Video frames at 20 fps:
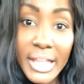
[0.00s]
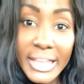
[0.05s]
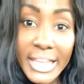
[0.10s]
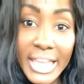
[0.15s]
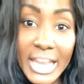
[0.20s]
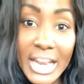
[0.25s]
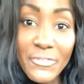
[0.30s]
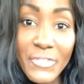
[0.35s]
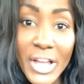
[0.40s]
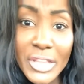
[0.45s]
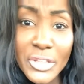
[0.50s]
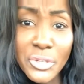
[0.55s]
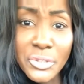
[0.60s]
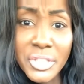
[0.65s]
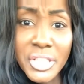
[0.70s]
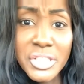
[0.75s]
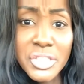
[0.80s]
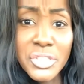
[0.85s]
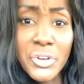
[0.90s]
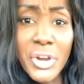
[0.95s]
Can I follow you
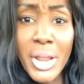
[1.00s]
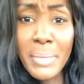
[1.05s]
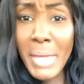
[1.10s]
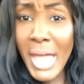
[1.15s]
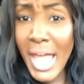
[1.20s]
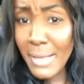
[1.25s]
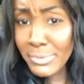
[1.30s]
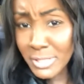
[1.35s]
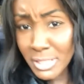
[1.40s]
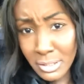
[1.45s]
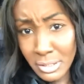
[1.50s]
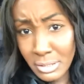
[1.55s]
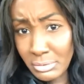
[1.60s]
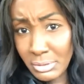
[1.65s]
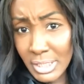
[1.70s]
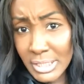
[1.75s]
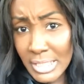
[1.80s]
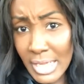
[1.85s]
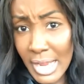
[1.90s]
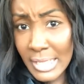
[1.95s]
on Instagram?
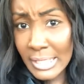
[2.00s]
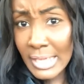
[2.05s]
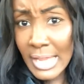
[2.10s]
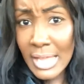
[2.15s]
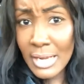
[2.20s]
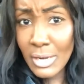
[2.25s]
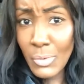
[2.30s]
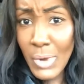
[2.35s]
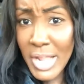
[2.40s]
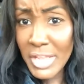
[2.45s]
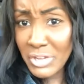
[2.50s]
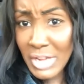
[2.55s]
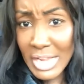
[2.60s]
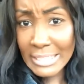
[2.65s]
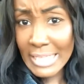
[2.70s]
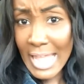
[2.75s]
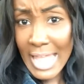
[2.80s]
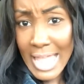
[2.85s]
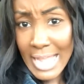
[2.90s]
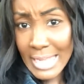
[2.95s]
Absolutely, Tyliana. Why you
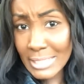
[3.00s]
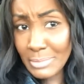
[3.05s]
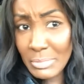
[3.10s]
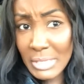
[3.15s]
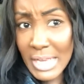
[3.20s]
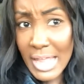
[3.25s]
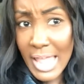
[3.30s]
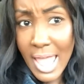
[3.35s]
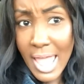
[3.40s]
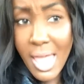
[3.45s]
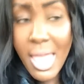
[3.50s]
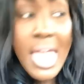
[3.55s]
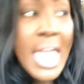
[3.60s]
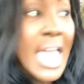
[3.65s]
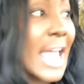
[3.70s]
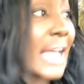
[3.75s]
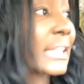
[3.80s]
got to ask me that?